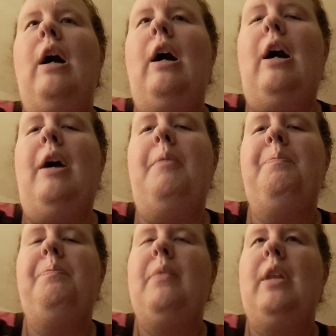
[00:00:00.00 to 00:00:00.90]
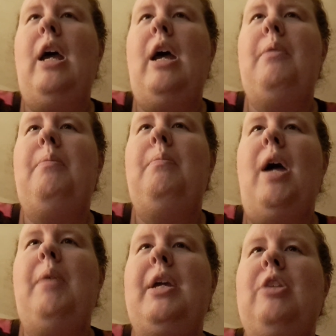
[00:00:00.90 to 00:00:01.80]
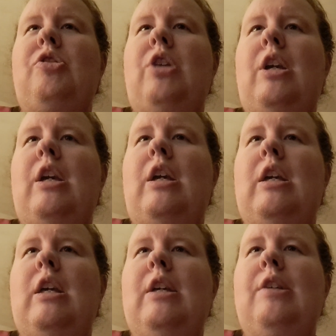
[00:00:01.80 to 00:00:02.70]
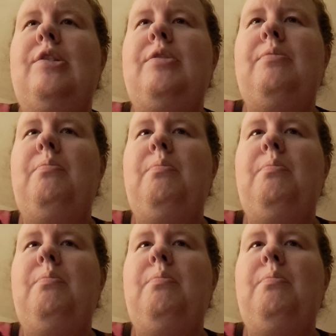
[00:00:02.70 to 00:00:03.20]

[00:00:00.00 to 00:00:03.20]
Um, I, I mean, she is